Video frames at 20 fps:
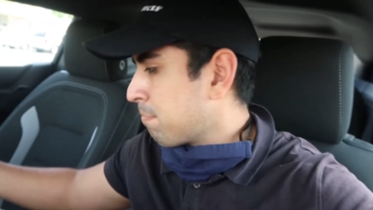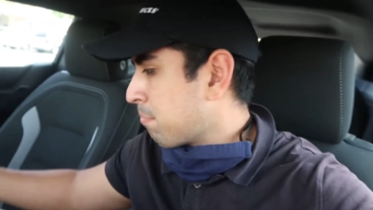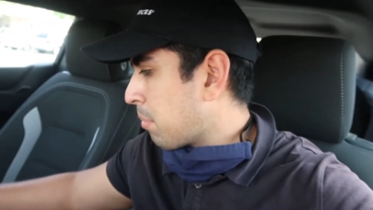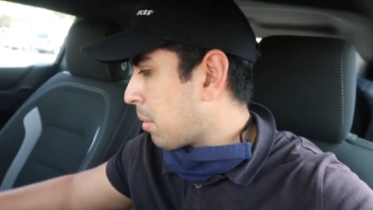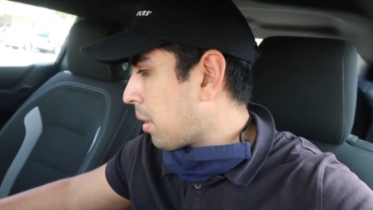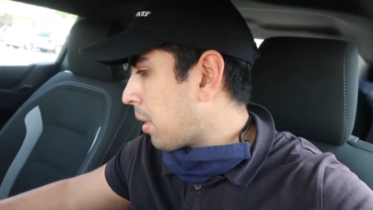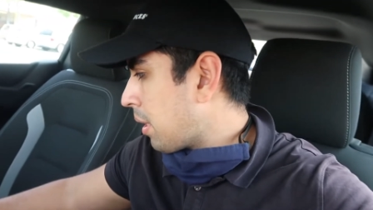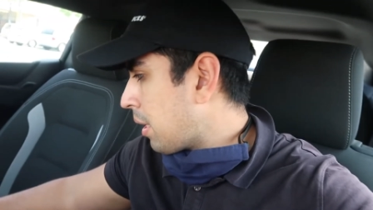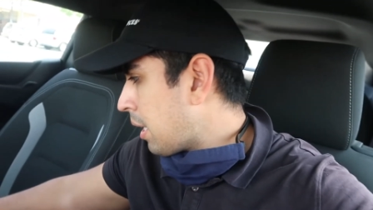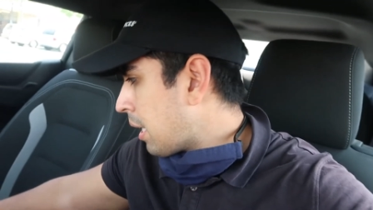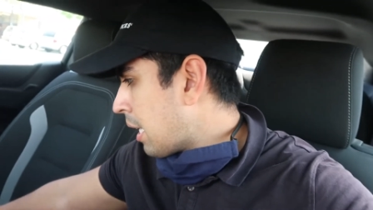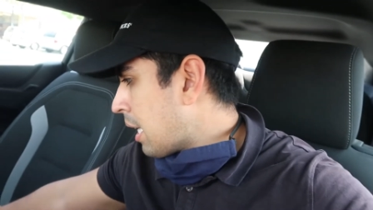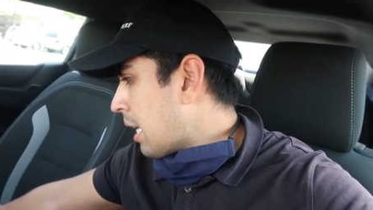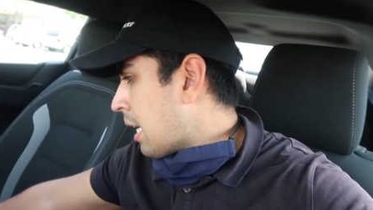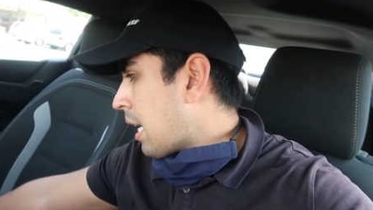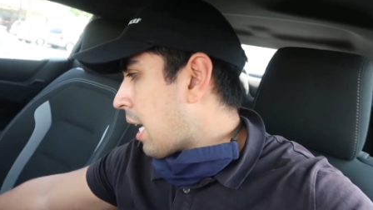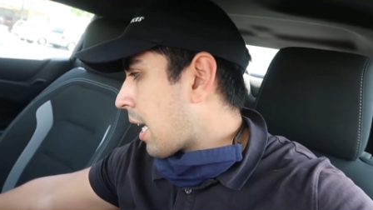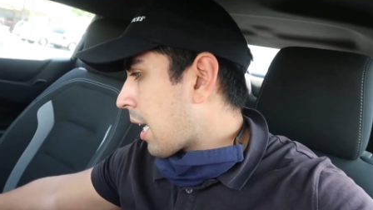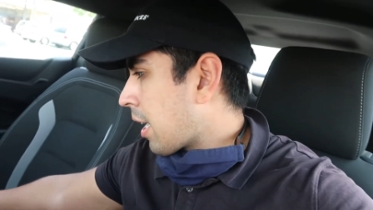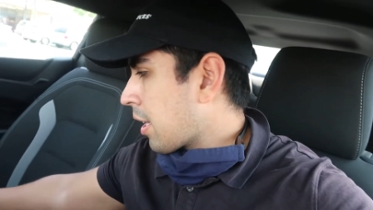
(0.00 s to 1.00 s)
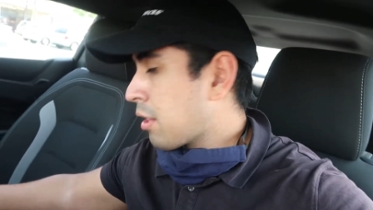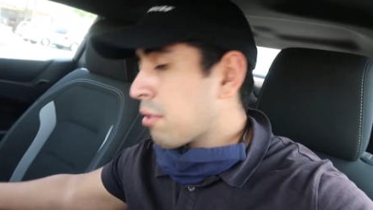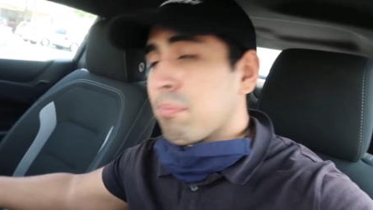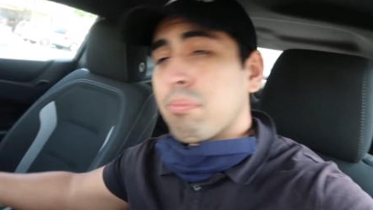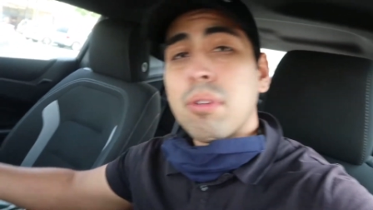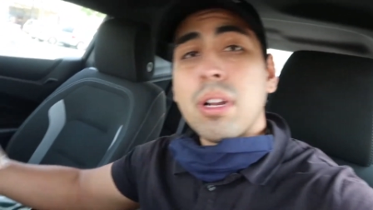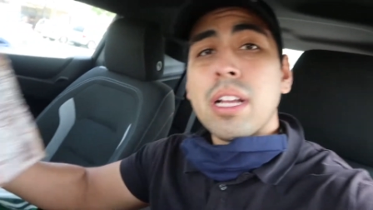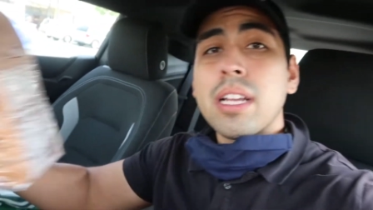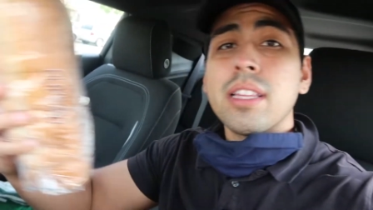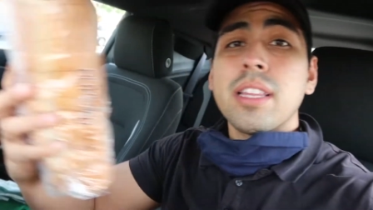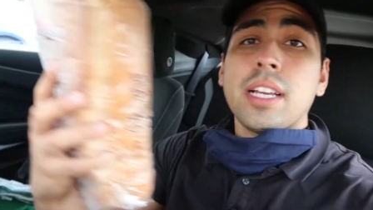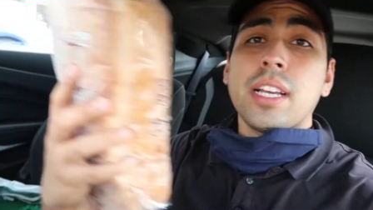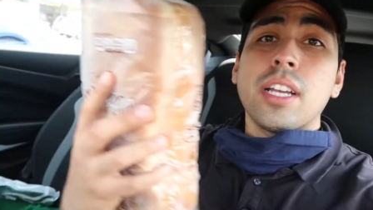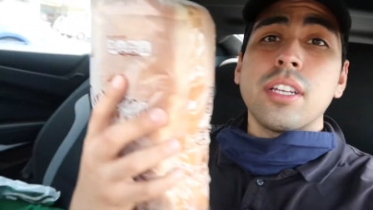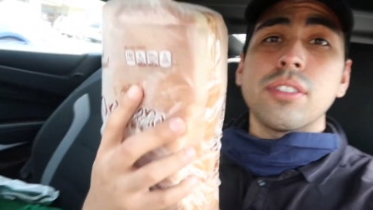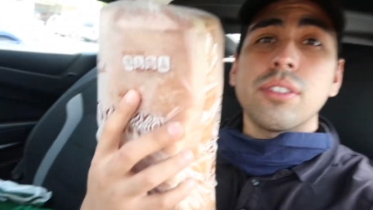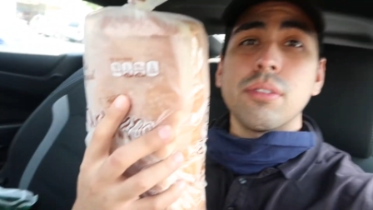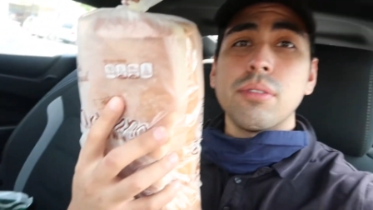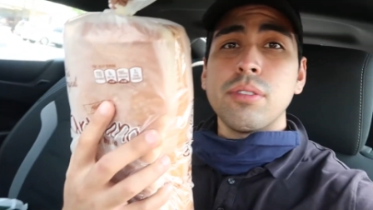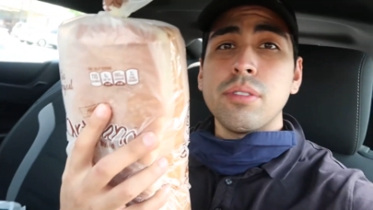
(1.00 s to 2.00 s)
But I got the bread, like
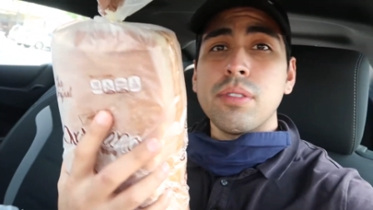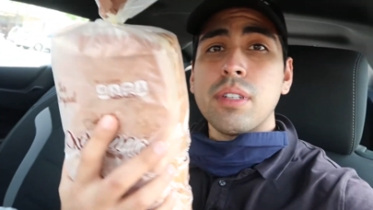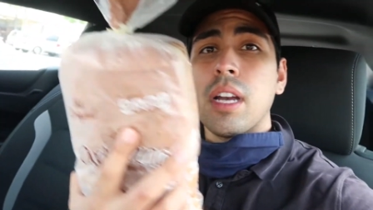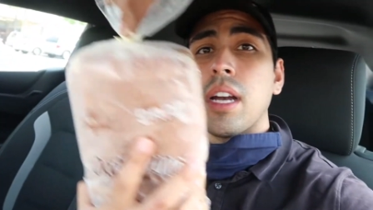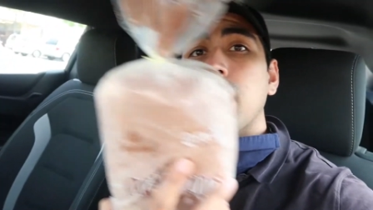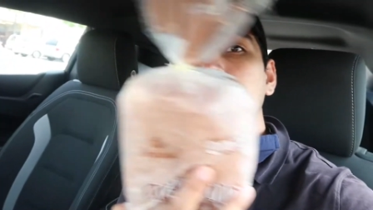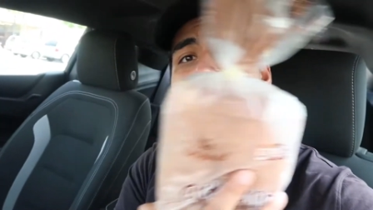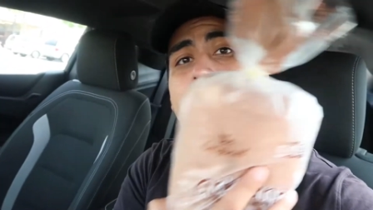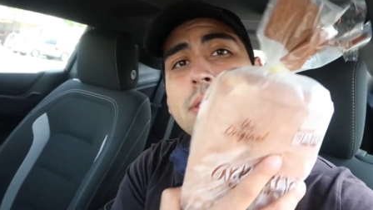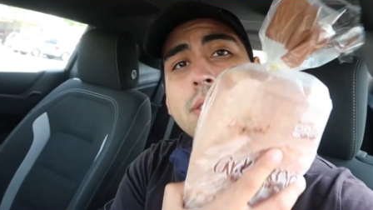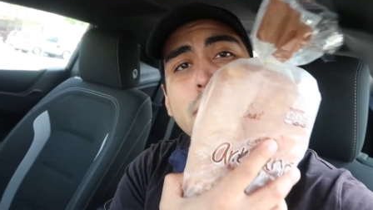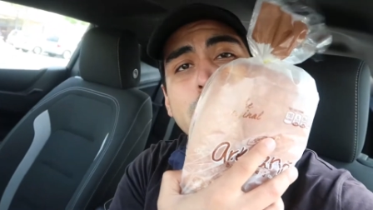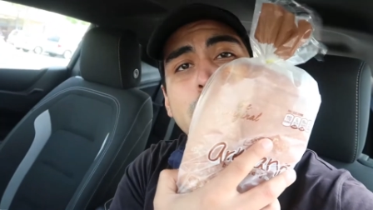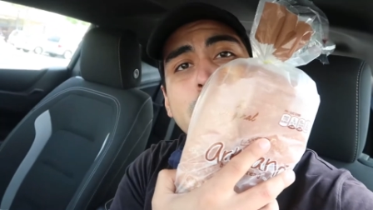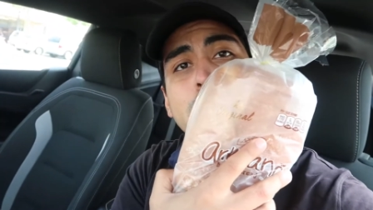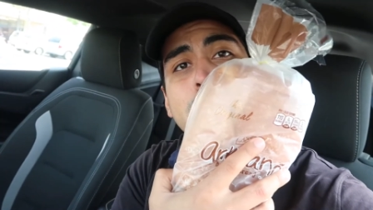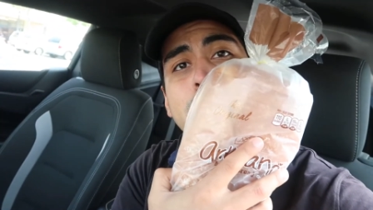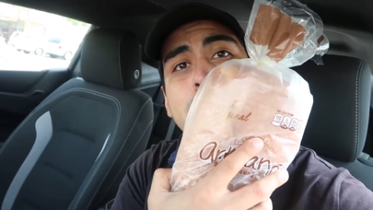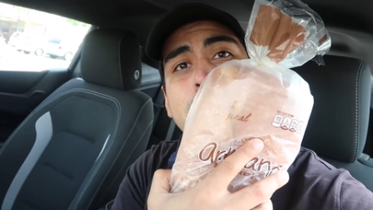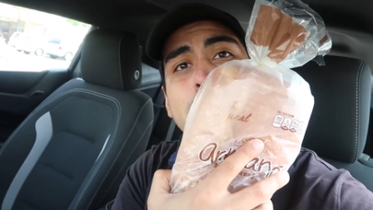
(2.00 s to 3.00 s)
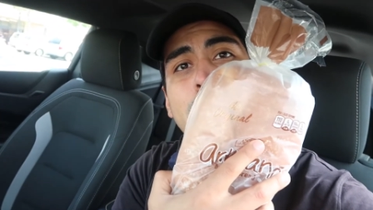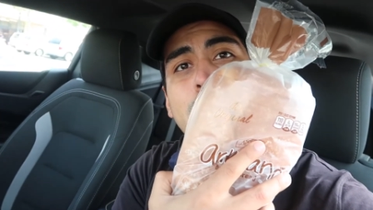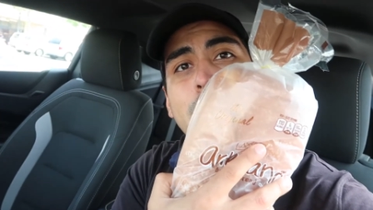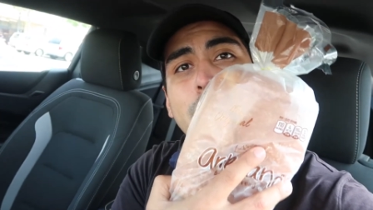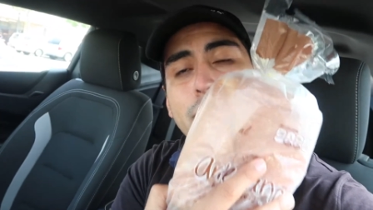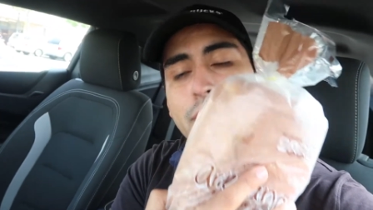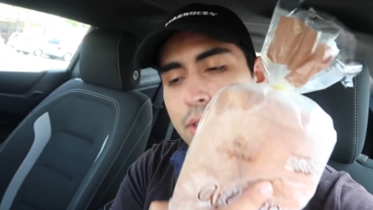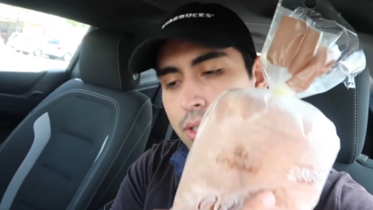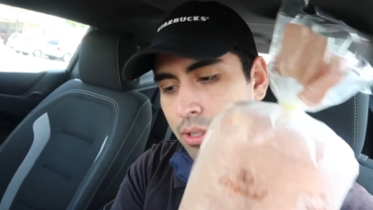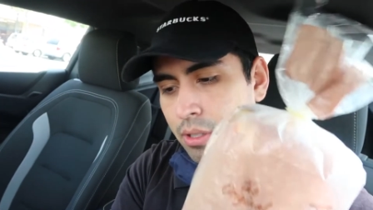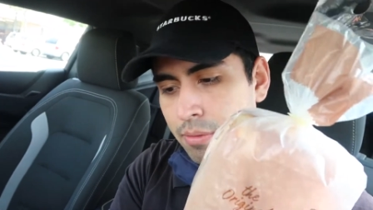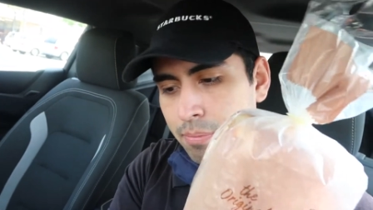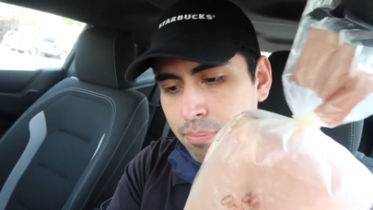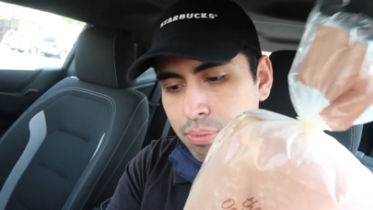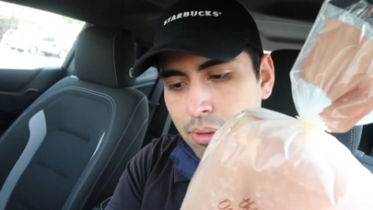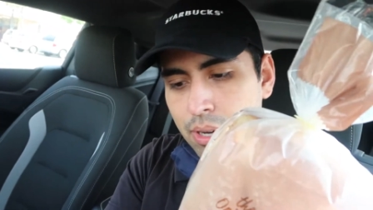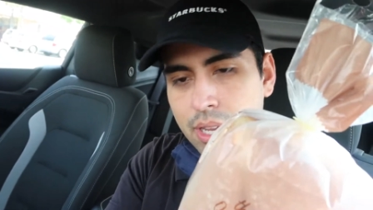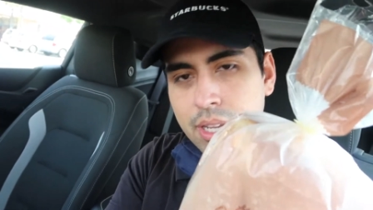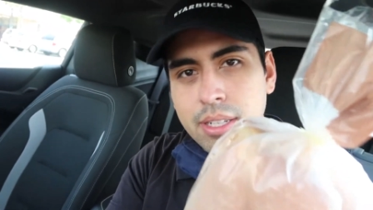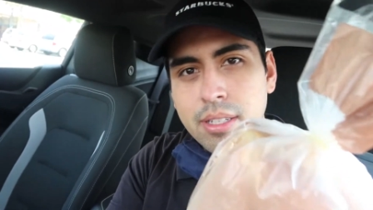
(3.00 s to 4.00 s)
I showed you guys. Good stuff, good
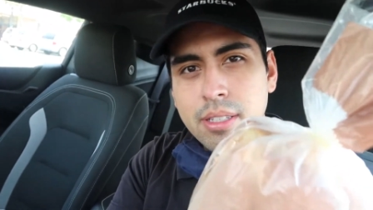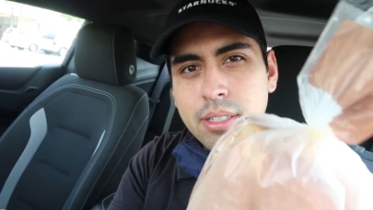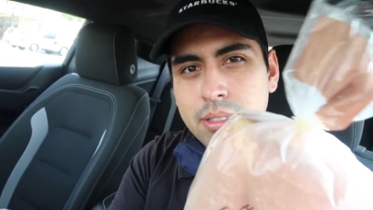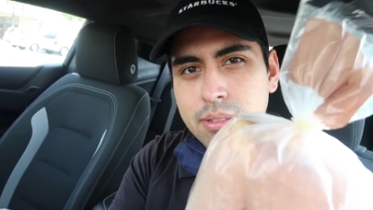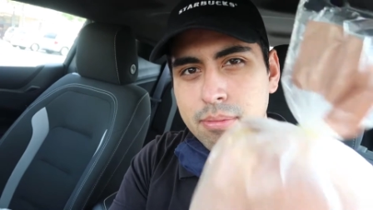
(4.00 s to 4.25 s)
bread,